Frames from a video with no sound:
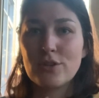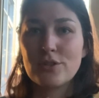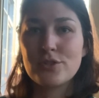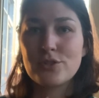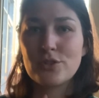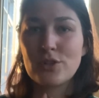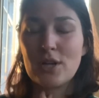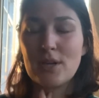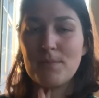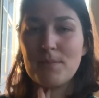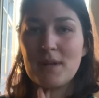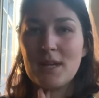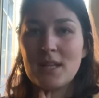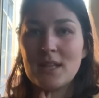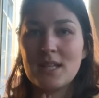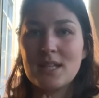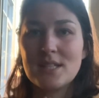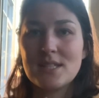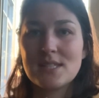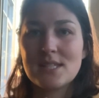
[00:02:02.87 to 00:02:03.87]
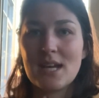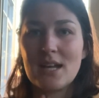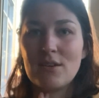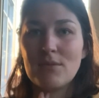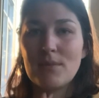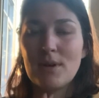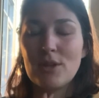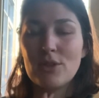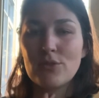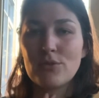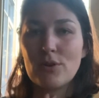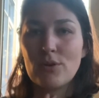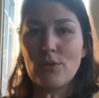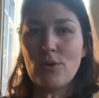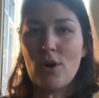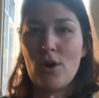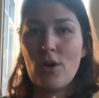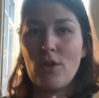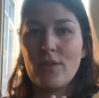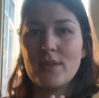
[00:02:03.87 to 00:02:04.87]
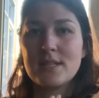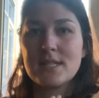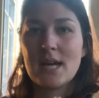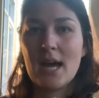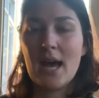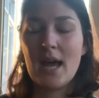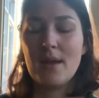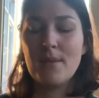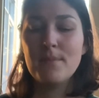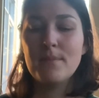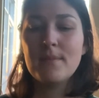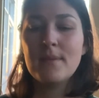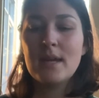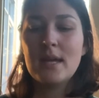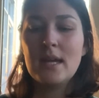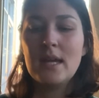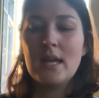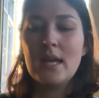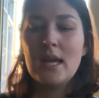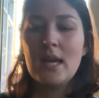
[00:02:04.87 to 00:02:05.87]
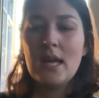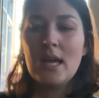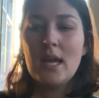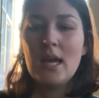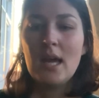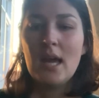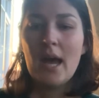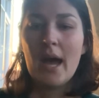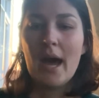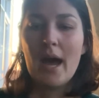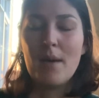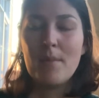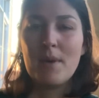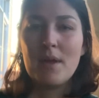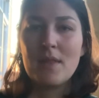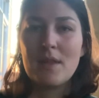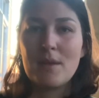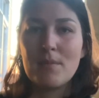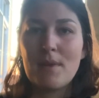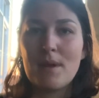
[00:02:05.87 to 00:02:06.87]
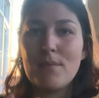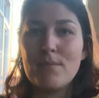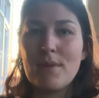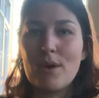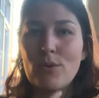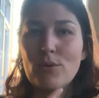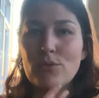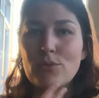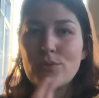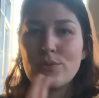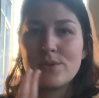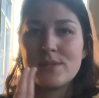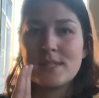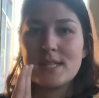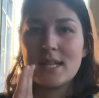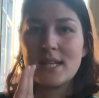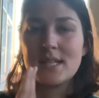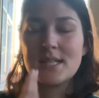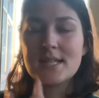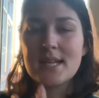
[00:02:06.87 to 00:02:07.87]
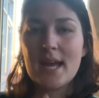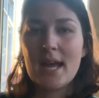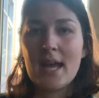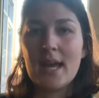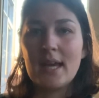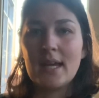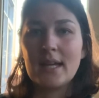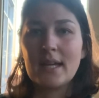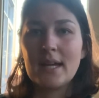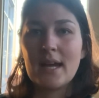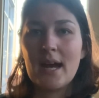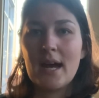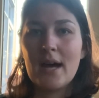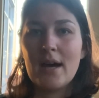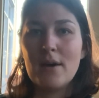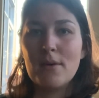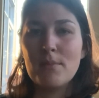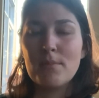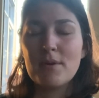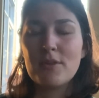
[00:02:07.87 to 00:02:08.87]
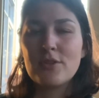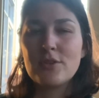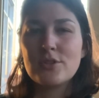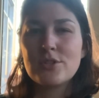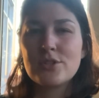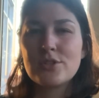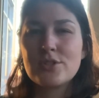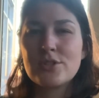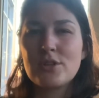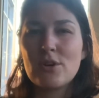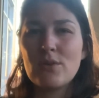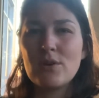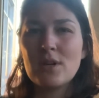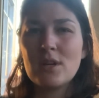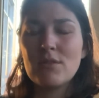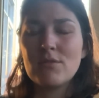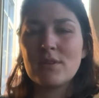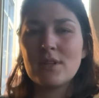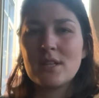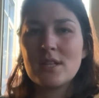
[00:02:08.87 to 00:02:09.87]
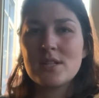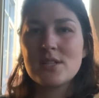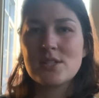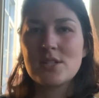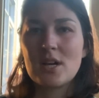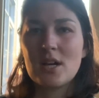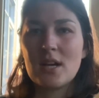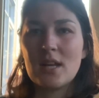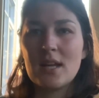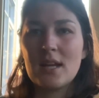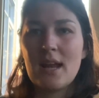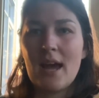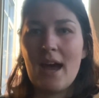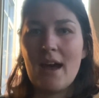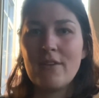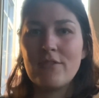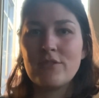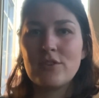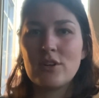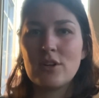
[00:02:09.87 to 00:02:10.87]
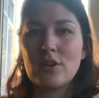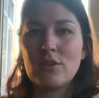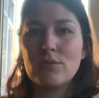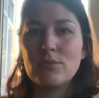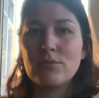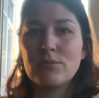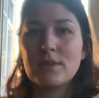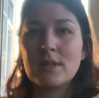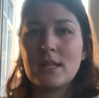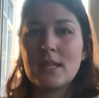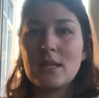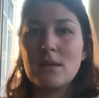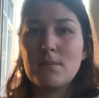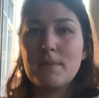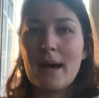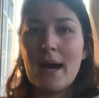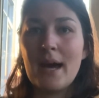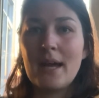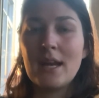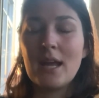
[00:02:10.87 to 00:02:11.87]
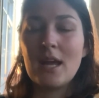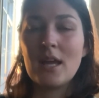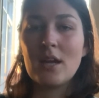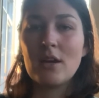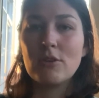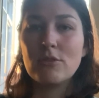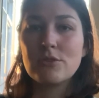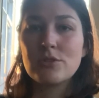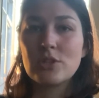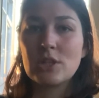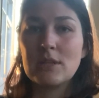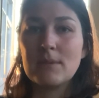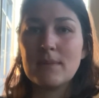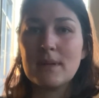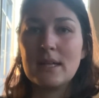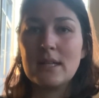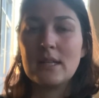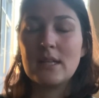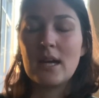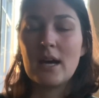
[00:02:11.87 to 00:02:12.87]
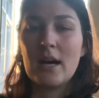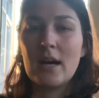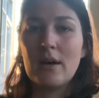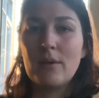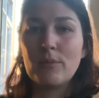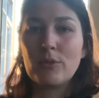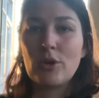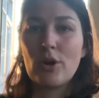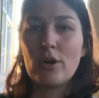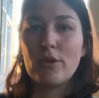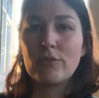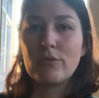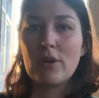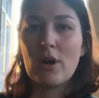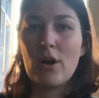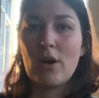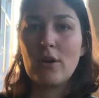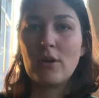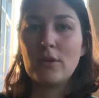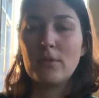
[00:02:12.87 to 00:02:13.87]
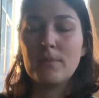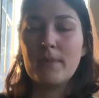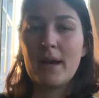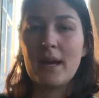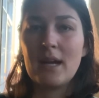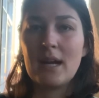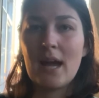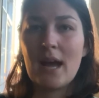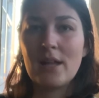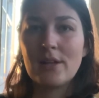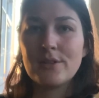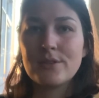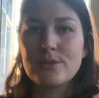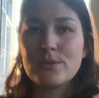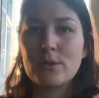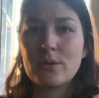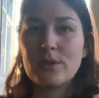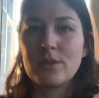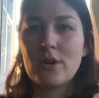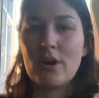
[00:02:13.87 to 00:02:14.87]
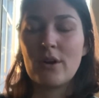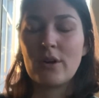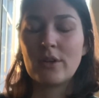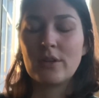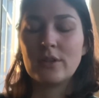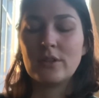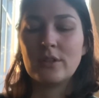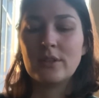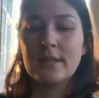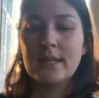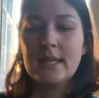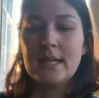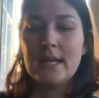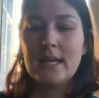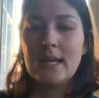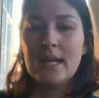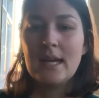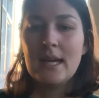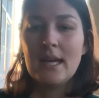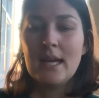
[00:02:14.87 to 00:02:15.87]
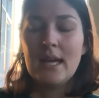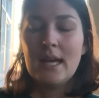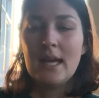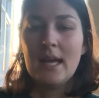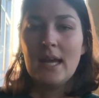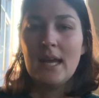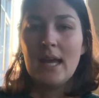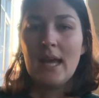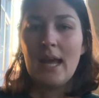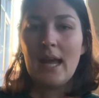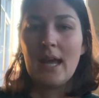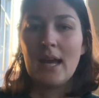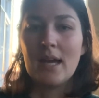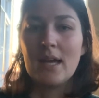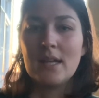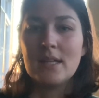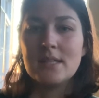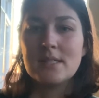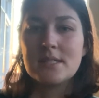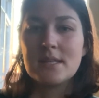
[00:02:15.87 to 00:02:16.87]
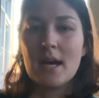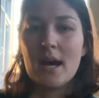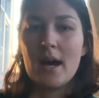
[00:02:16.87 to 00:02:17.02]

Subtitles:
scraping the inside of my throat all the time. And then my mouth will zigzag. But the dystonia really started after a really bad AO treatment gone wrong by an atlas orthogonal. And